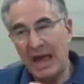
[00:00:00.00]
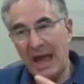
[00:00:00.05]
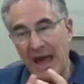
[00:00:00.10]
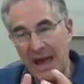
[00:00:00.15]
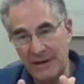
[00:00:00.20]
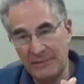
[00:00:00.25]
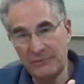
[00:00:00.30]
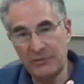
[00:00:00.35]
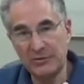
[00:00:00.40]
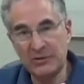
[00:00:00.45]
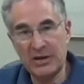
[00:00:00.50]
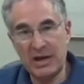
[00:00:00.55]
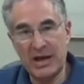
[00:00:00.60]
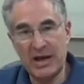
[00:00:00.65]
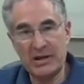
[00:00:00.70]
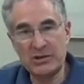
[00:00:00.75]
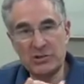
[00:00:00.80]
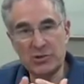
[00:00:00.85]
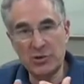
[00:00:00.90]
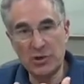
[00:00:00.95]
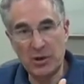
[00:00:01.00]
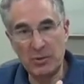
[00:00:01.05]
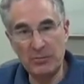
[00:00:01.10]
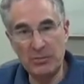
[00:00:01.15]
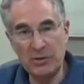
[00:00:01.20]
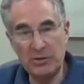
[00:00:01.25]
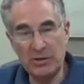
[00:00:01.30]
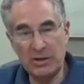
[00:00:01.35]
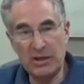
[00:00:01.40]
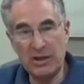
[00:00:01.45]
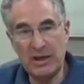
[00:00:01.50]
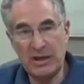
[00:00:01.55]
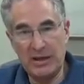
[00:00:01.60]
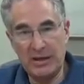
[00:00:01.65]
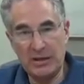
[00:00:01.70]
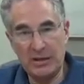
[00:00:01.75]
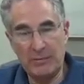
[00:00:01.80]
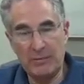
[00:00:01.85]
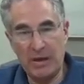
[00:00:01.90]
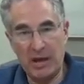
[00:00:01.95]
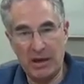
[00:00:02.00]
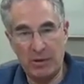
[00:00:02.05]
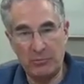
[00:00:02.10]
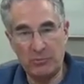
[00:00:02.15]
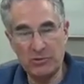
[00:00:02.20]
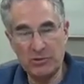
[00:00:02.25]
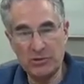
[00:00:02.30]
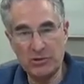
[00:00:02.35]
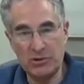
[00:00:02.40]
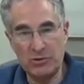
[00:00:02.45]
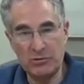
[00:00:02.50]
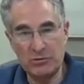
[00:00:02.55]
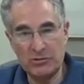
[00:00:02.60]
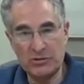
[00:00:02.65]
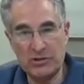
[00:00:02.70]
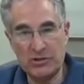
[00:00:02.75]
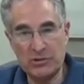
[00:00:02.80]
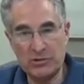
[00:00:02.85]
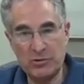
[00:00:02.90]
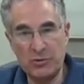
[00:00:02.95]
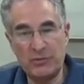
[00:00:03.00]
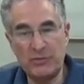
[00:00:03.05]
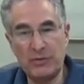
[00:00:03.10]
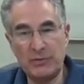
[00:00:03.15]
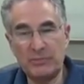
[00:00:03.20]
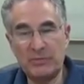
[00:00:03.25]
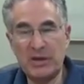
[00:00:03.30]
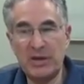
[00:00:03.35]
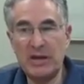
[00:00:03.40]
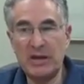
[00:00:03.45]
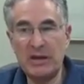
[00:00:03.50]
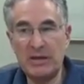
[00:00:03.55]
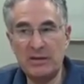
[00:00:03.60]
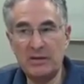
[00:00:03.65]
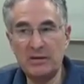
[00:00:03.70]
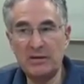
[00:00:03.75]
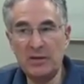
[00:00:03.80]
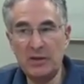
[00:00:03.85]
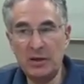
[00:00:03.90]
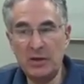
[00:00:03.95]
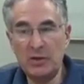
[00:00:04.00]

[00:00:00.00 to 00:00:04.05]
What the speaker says: advertise or communicate about results that you've obtained,